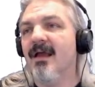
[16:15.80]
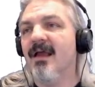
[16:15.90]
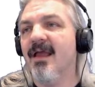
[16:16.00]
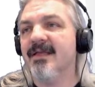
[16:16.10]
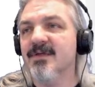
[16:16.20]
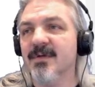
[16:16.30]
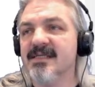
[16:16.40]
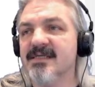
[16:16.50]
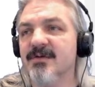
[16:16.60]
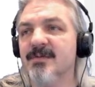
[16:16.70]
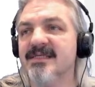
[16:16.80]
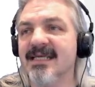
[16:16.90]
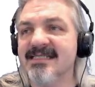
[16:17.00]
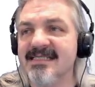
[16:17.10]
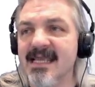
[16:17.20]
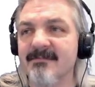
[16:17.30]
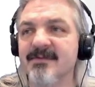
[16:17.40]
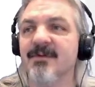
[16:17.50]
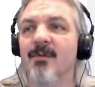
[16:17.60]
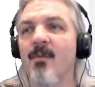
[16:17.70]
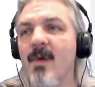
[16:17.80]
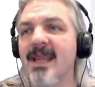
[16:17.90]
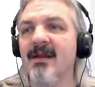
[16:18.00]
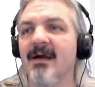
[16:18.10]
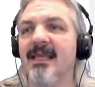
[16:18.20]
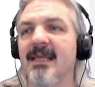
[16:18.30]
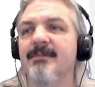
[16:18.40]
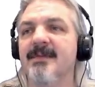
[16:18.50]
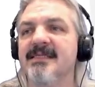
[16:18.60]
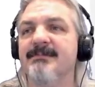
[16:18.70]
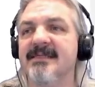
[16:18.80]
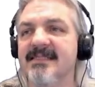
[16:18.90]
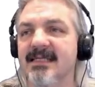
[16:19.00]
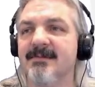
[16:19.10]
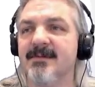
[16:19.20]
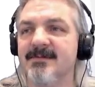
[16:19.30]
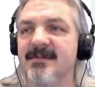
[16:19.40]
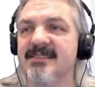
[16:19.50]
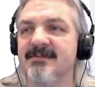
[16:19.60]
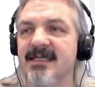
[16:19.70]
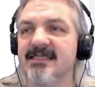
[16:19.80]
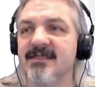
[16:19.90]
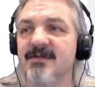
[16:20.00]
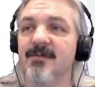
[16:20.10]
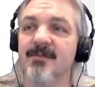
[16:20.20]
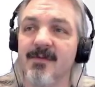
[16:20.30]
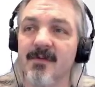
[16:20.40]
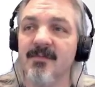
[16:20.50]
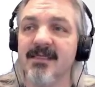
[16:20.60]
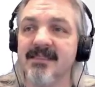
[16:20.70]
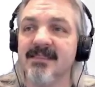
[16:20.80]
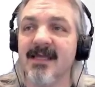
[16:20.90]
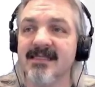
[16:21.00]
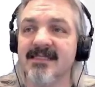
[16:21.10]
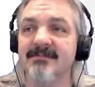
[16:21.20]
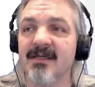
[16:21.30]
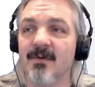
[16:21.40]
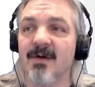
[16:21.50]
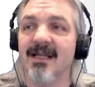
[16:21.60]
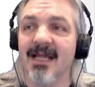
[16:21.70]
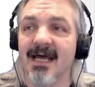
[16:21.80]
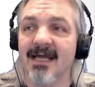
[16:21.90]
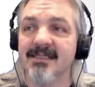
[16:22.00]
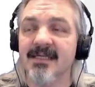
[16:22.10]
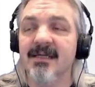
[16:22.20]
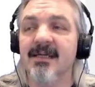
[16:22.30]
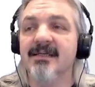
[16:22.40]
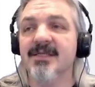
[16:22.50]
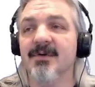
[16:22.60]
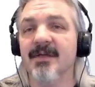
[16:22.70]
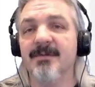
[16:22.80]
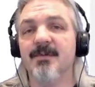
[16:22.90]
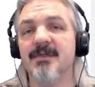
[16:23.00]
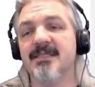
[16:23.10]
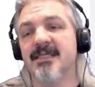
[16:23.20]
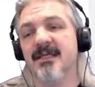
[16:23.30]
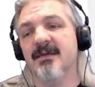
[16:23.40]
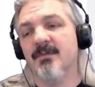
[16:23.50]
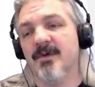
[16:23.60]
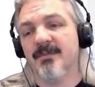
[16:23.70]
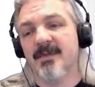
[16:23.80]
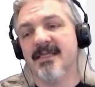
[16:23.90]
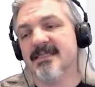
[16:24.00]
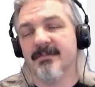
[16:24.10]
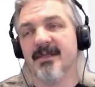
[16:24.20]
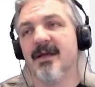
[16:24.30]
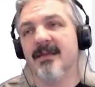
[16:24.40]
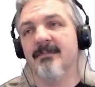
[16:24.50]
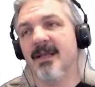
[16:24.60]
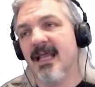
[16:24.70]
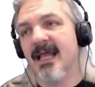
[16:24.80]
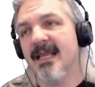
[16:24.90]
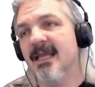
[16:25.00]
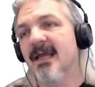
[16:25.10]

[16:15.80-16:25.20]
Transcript: ignore executables except when I have this specific executable. The problem is that that's going to be quite large. So if you want to share with me something I can play,